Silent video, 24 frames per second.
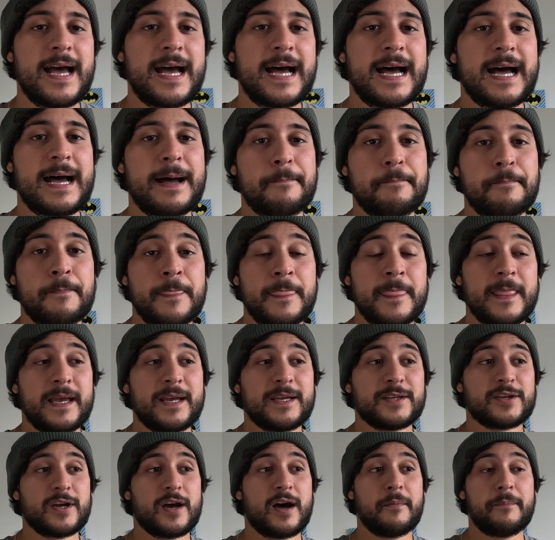Um,
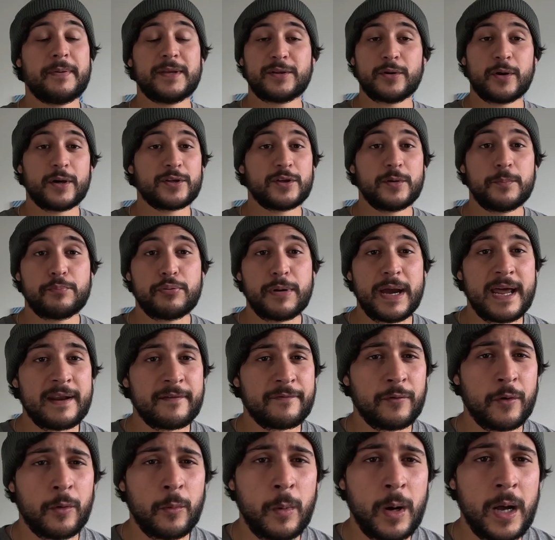so I've been talking to Brad
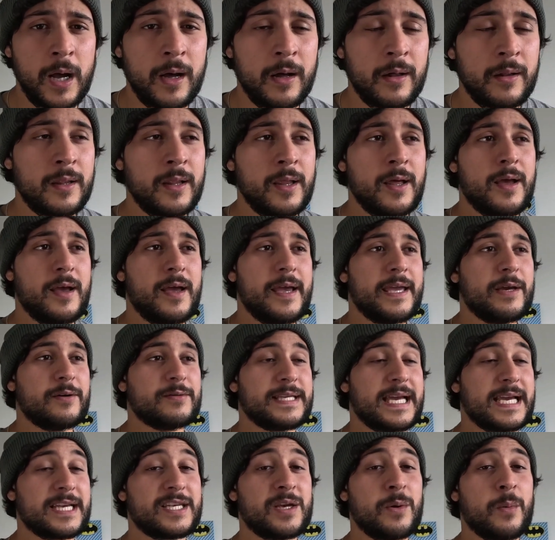for a while, he
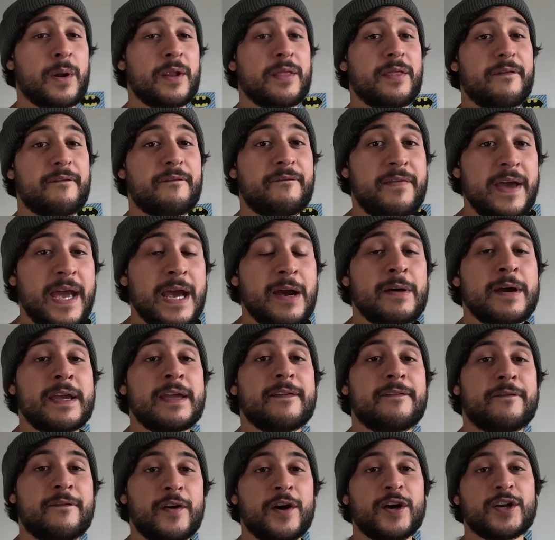was actually one of the very
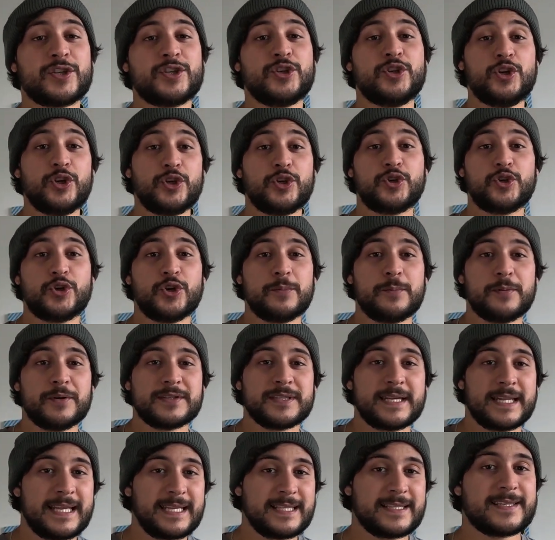first
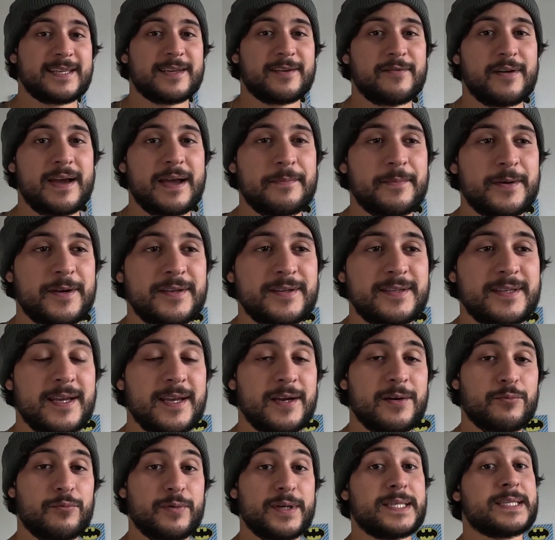YouTubers and Instagrammers,
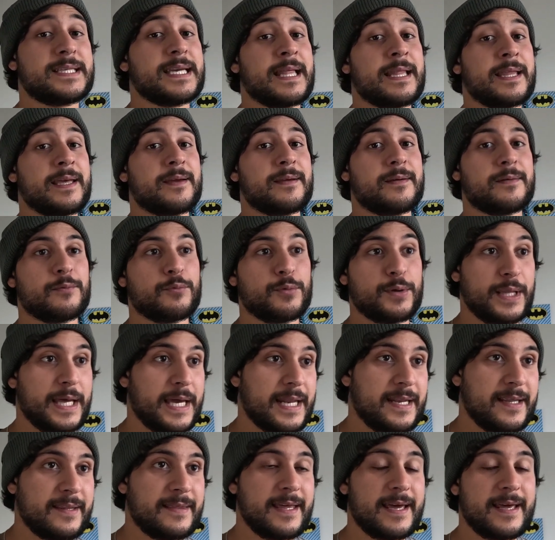reselling
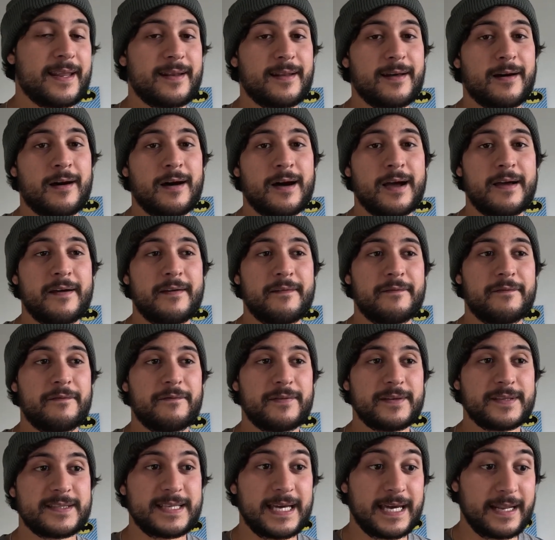related, that I've
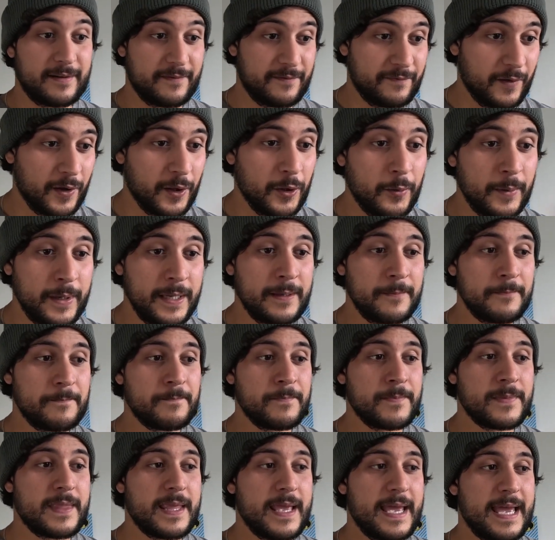started following
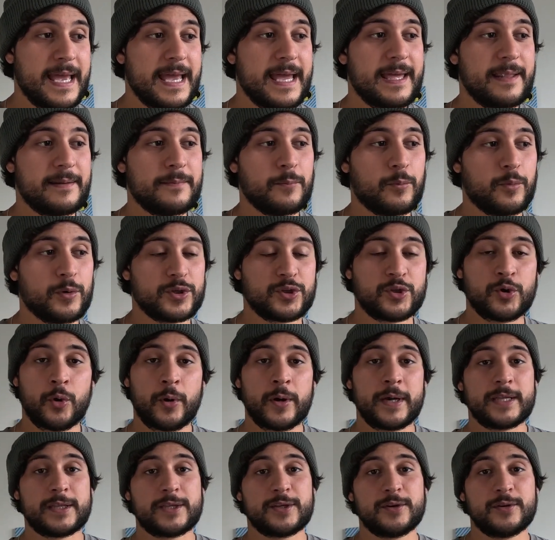and was
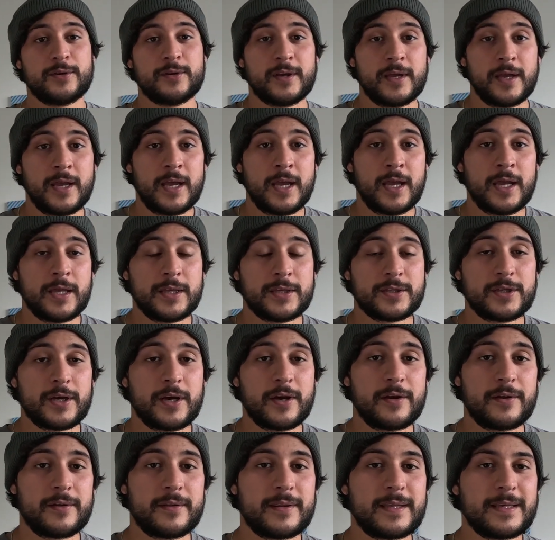talking to.
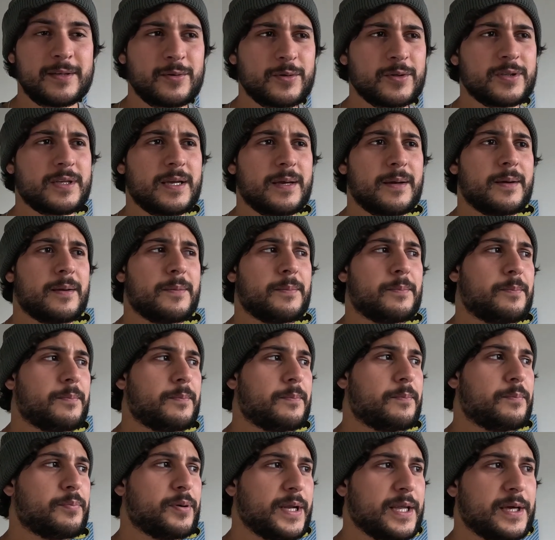So this was a
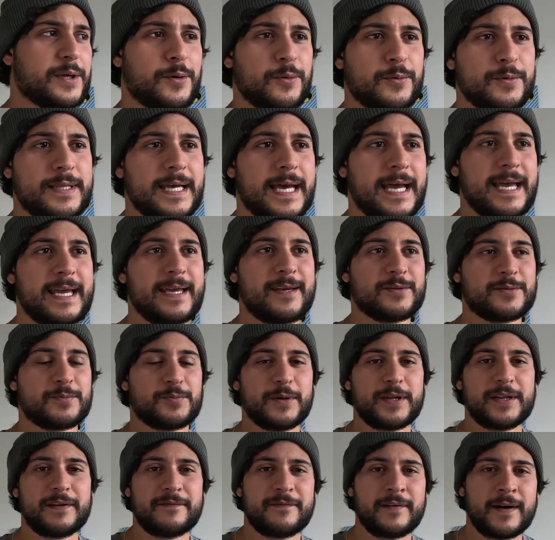pretty cool day, it was
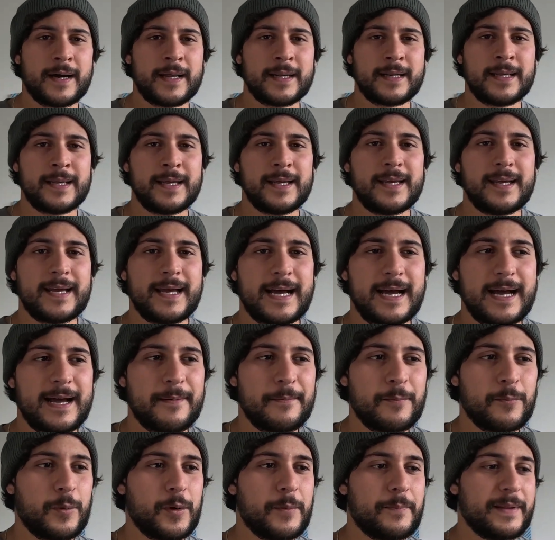pretty fun.
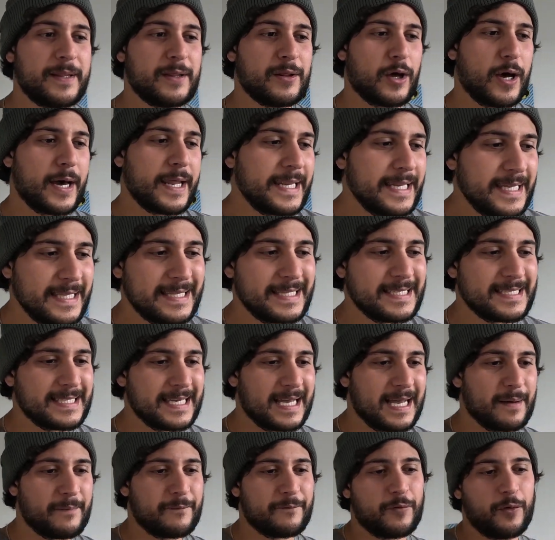Um, we've been lining this
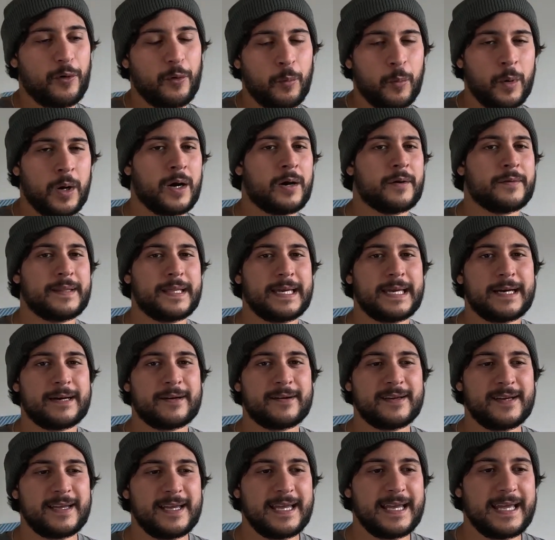up for a while
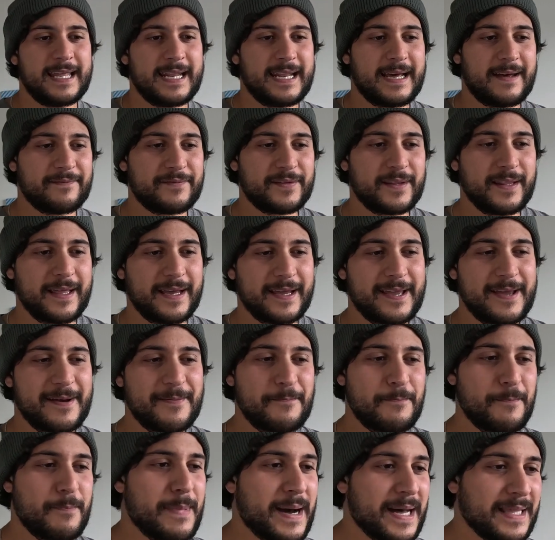now, and after like
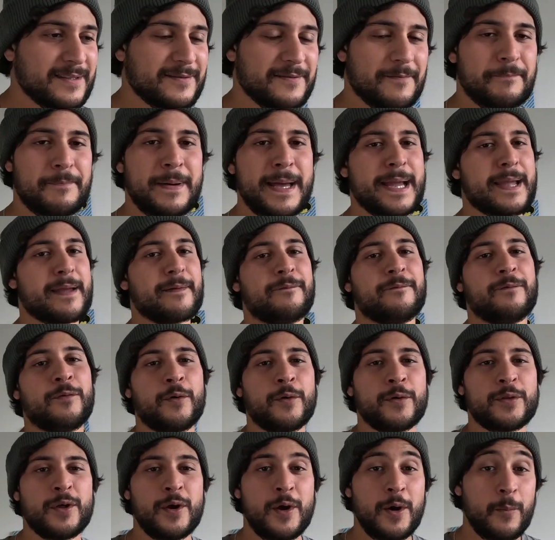months of back and
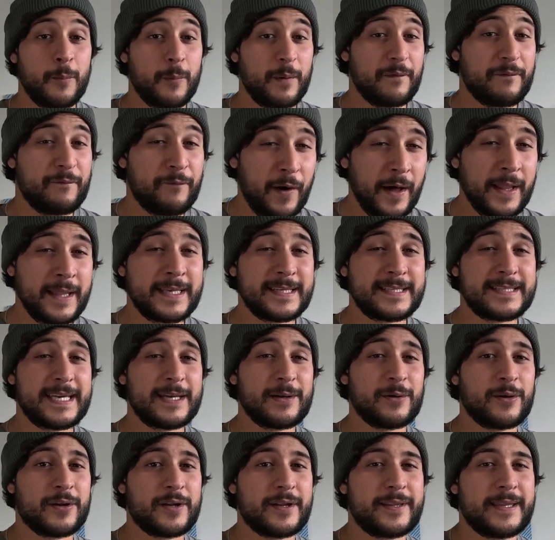forth, we finally
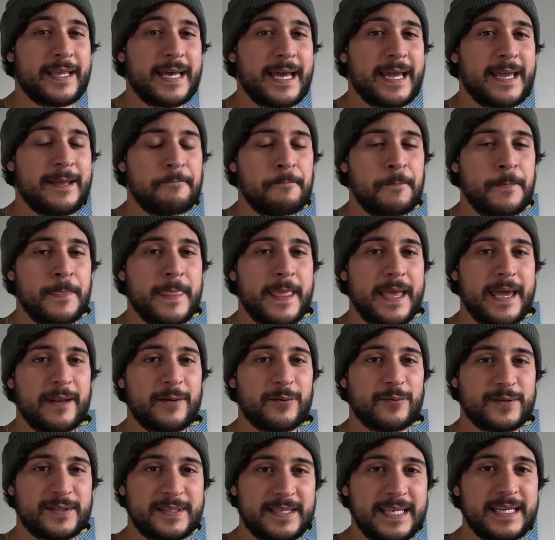settled on a day, and
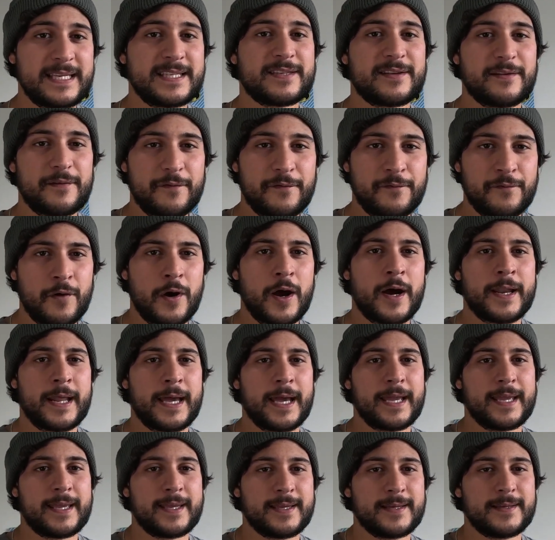it was this
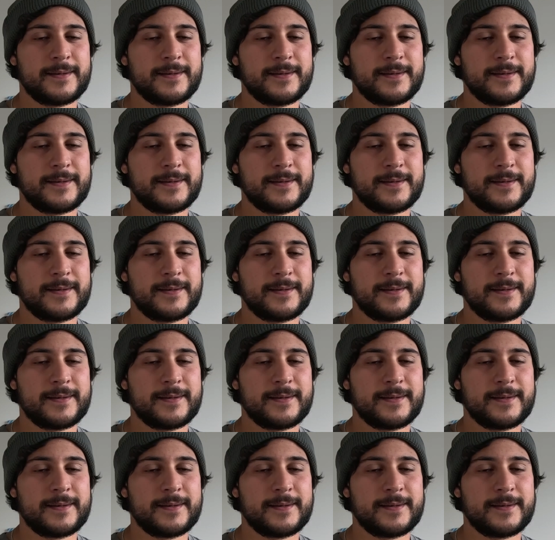Friday.